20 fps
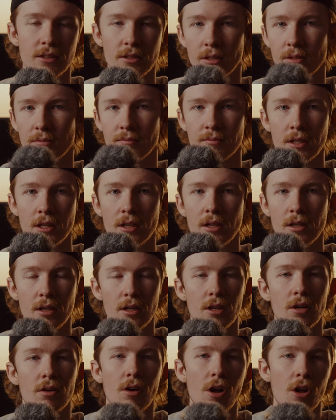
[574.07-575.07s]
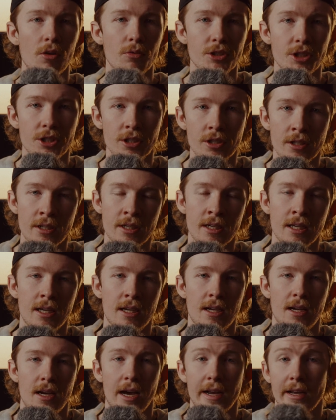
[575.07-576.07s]
so all was good.
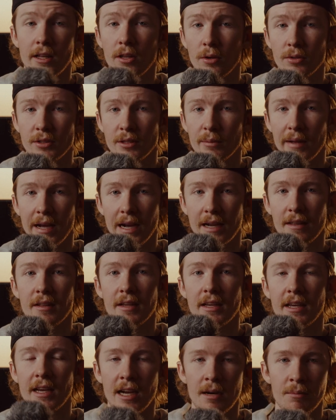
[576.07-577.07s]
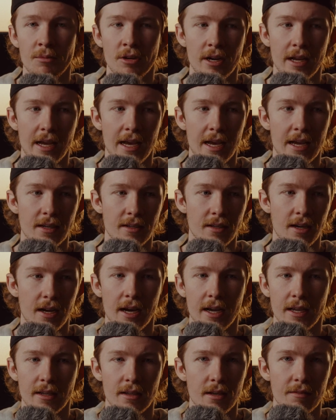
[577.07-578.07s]
I closed the back of the camera and
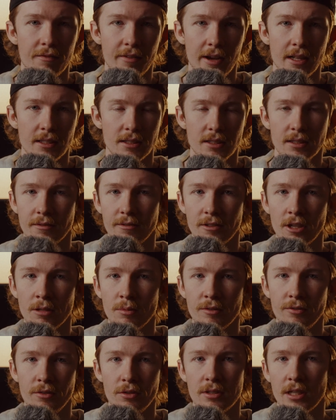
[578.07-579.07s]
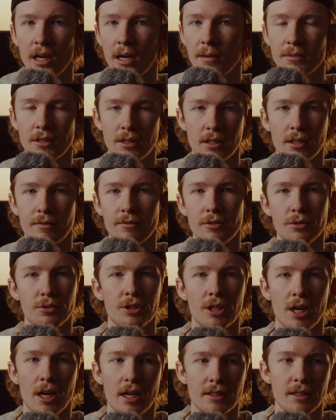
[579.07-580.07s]
I advanced the film a few times, took a few
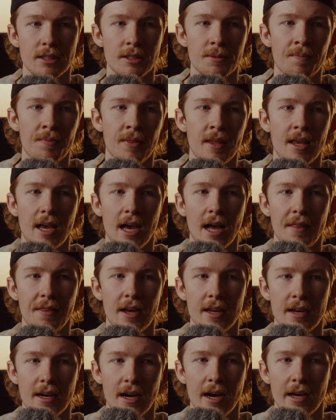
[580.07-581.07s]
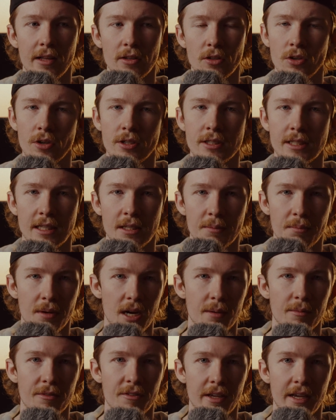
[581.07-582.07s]
shots, and then I looked at the
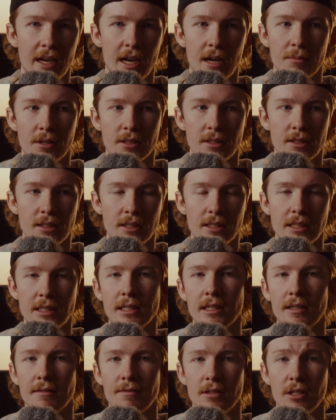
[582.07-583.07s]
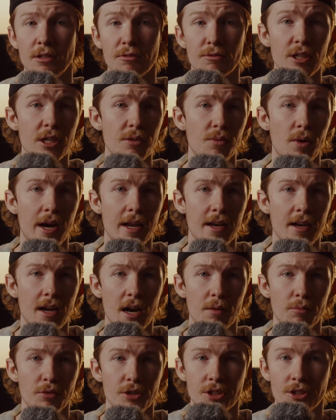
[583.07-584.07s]
bottom of the camera to see if the rewind
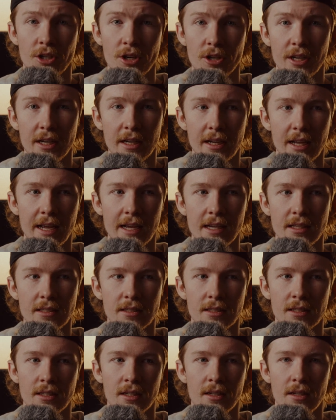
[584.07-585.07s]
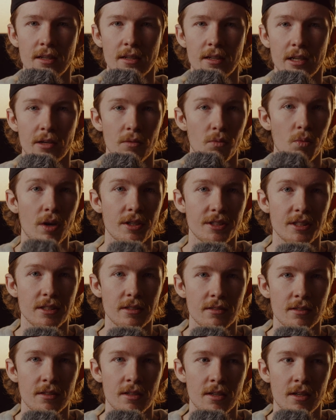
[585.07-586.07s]
knob was turning, and it wasn't.